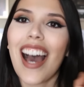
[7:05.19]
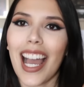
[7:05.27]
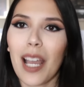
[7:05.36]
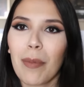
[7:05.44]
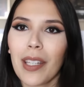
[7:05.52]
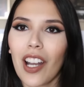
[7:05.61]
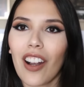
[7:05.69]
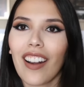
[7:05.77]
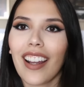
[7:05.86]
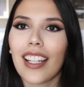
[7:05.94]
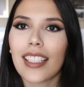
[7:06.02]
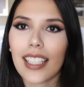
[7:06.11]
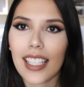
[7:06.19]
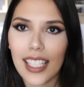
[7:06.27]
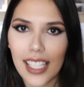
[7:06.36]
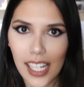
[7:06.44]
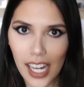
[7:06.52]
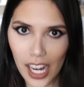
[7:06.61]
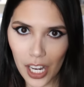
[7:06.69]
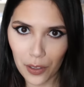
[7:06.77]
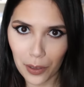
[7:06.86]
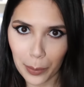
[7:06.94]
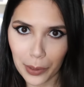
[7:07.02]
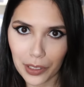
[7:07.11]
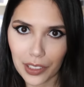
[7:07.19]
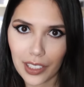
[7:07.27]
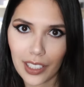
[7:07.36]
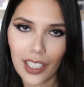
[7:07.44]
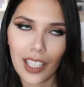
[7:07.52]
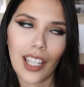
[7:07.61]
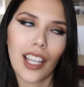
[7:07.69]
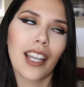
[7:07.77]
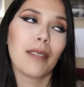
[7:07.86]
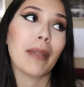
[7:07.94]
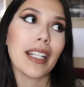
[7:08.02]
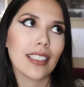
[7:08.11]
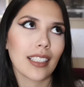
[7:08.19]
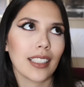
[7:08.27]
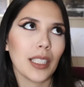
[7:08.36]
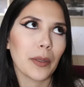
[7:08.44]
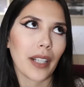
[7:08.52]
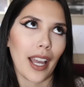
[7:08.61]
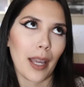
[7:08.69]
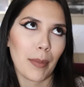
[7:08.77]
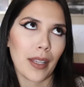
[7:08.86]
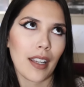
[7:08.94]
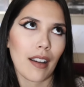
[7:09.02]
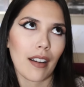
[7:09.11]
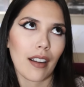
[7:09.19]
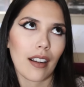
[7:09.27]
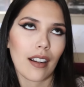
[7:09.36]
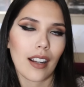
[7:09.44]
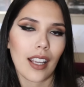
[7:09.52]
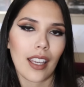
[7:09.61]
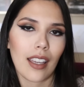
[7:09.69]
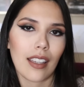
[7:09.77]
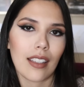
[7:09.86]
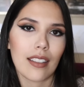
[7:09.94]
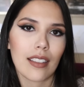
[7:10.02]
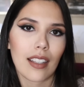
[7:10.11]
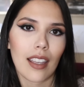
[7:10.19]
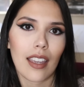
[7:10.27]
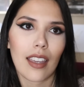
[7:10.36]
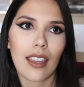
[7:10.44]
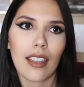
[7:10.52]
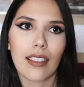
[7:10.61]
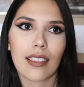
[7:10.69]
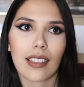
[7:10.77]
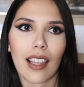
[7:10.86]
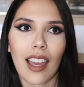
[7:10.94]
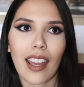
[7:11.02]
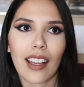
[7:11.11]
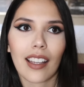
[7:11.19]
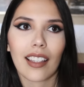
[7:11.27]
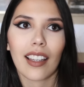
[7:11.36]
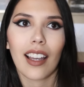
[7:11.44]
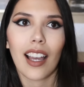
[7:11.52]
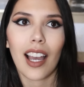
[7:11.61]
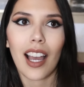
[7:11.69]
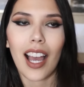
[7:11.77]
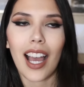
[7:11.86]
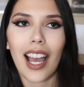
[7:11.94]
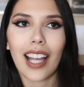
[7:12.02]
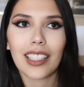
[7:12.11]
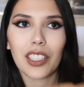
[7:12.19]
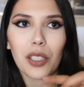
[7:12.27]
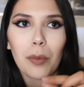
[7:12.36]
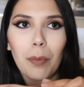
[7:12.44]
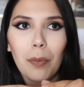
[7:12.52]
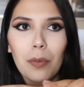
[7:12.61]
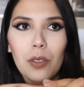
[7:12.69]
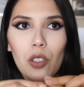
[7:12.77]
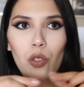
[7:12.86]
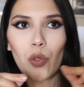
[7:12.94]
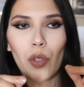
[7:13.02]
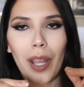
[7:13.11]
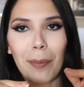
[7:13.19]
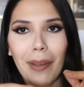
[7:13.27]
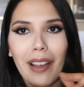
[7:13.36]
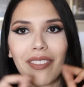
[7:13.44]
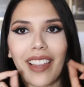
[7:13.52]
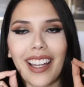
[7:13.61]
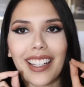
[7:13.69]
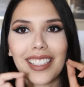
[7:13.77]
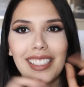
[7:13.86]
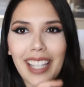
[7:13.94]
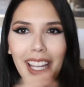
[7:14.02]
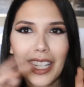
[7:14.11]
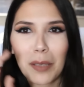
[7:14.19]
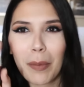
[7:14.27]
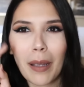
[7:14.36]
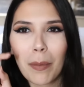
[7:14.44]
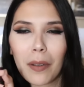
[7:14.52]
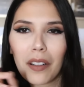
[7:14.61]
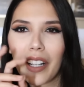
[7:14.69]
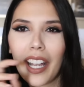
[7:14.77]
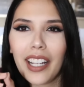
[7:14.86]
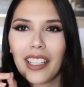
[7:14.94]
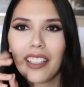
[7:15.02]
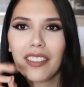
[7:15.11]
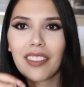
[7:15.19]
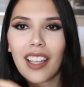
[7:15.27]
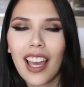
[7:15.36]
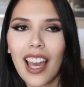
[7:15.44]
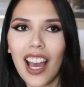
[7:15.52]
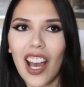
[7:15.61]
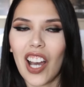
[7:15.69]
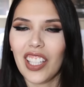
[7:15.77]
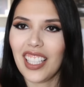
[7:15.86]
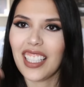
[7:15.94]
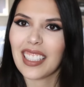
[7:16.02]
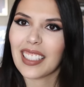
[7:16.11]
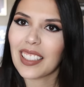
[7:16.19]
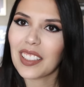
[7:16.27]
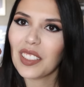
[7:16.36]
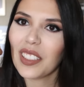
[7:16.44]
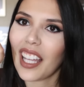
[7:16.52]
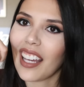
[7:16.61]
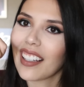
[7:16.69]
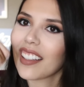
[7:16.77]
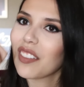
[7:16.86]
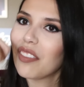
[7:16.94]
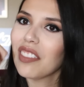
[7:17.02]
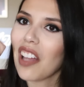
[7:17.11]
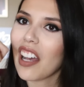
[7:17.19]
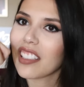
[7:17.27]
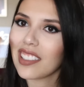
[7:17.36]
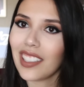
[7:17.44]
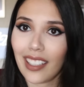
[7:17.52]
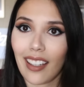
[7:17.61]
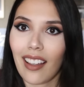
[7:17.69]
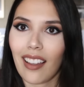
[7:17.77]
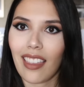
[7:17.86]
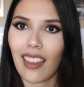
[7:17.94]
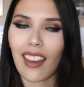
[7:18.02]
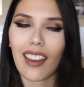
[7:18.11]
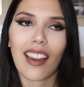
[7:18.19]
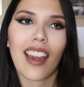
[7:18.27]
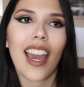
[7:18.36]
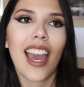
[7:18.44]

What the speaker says: IPR is terrible. Basically what IPR is like a little strip of like sandpaper kind of on this little like floss looking thing,